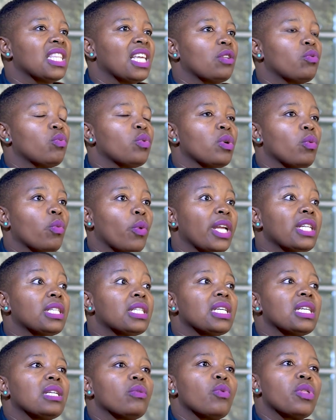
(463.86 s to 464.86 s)
that we
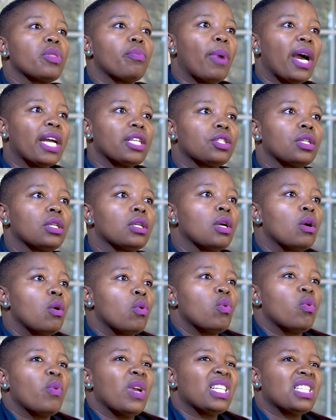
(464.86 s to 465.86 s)
went in with passion,
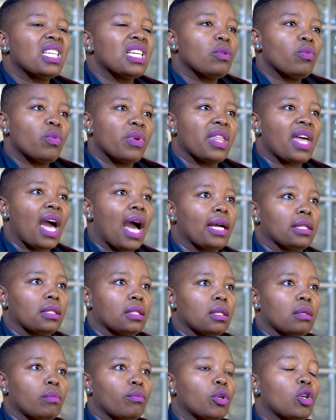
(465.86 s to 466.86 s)
we went in with heart,
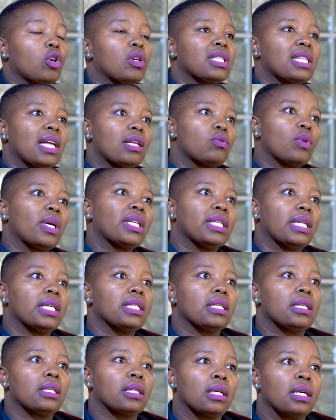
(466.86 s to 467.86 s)
because that's what
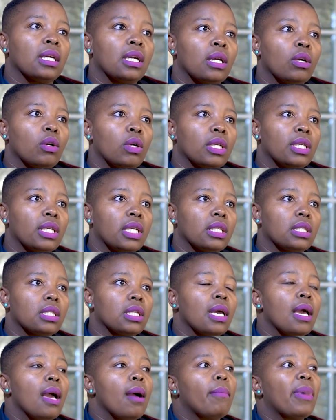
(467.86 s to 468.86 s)
nursing needs.
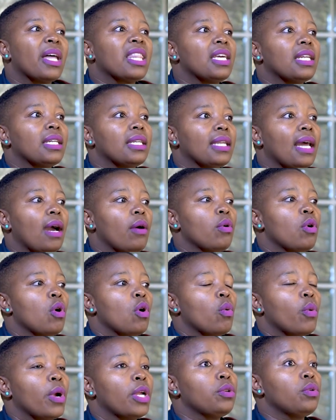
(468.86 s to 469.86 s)
But then now,
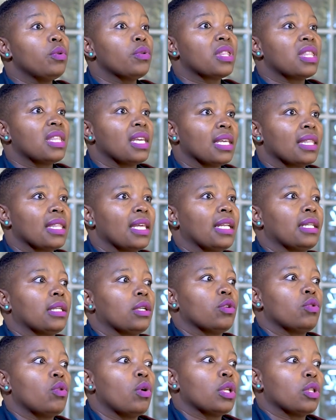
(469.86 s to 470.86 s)
when you think that
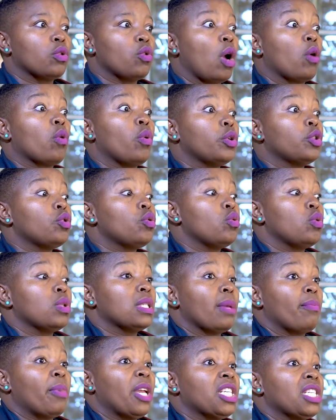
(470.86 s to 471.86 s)
you are going to lose
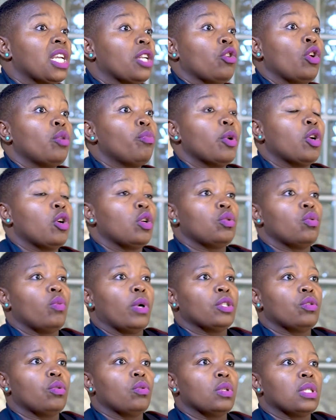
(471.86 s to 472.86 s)
a patient, not because you
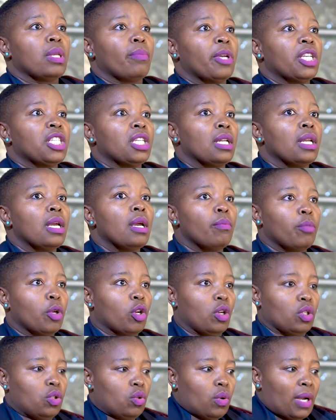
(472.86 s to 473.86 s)
want to lose a patient,
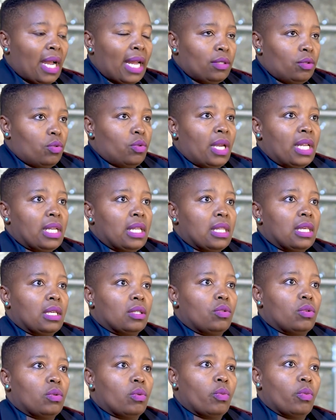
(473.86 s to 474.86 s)
because you can't do anything
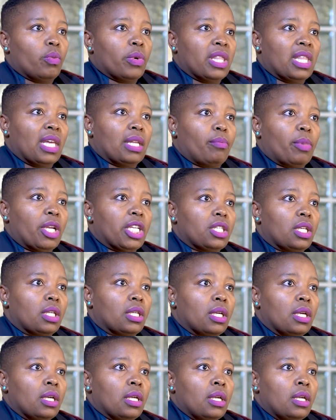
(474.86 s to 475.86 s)
with that
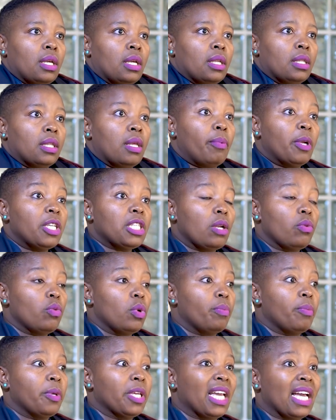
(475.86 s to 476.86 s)
patient. The patient
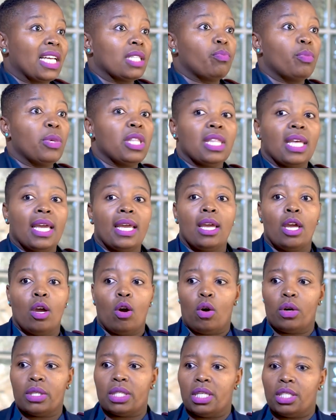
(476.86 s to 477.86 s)
will be gasping there,
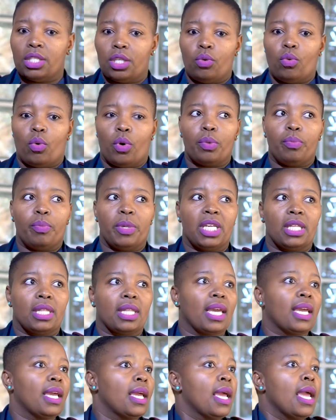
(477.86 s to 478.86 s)
oxygen won't be
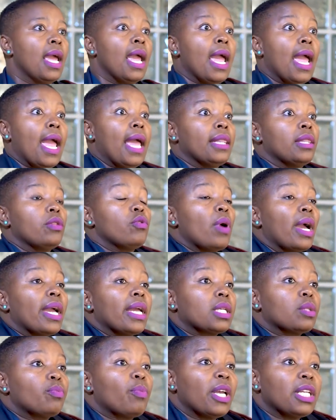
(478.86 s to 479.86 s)
there, and you are
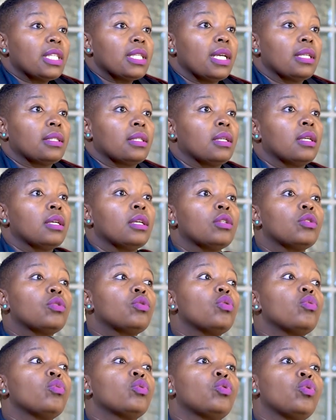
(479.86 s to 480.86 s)
expected
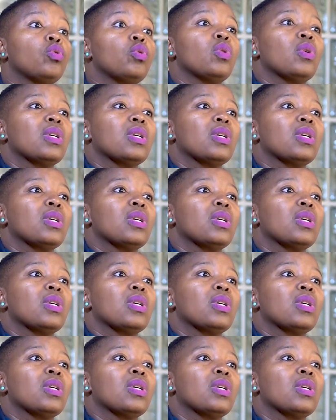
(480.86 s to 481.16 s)
to do